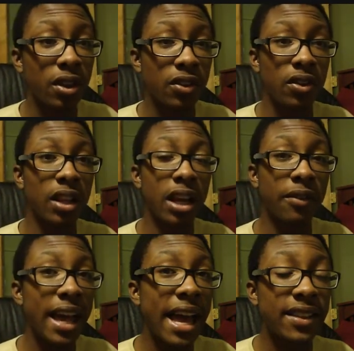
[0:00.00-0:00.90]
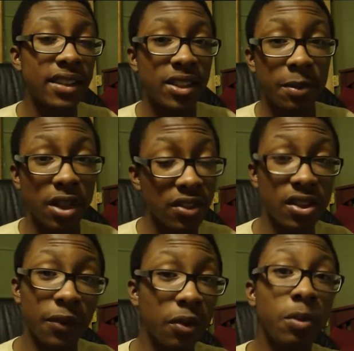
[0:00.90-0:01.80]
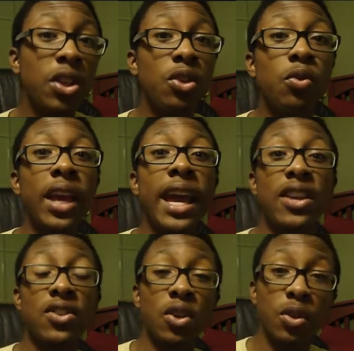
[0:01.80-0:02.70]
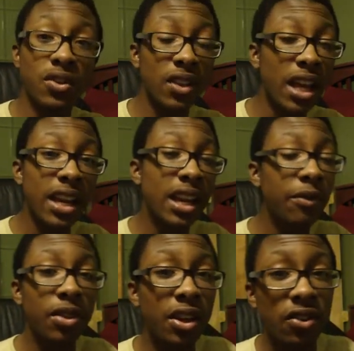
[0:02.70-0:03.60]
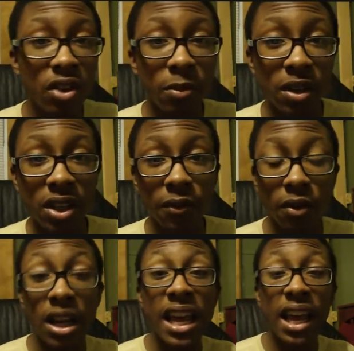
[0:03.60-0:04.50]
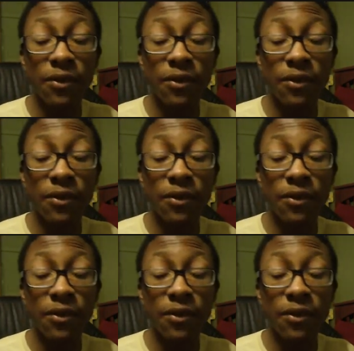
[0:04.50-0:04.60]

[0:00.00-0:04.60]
There's a lot of accents because they're from the UK, so the slang and everything is going to be different.